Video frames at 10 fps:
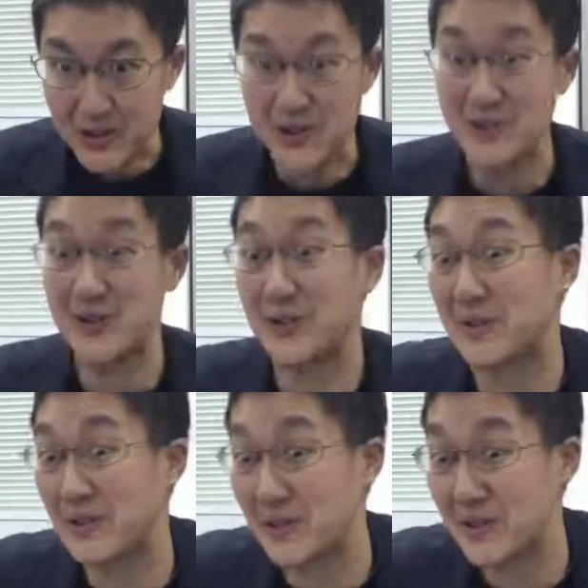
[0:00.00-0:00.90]
if they're
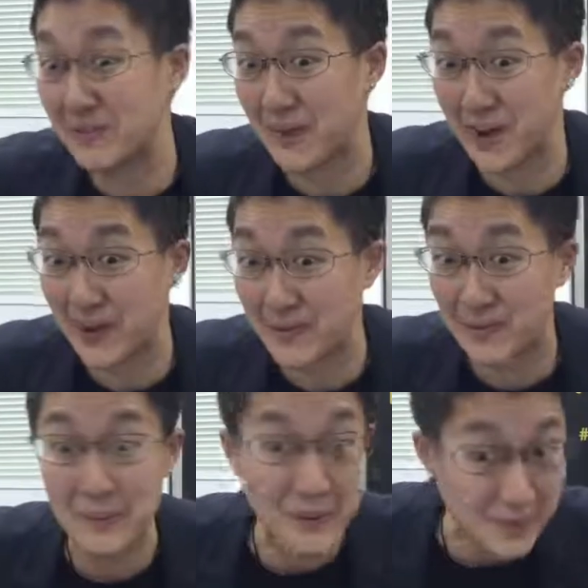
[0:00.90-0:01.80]
gonna buy it
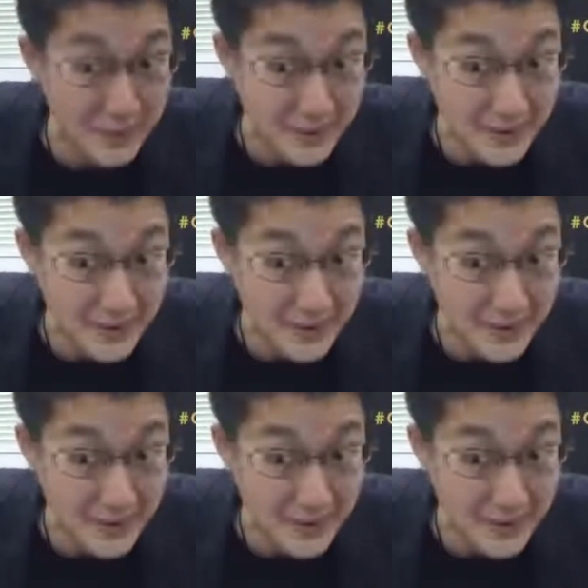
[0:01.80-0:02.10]
from you.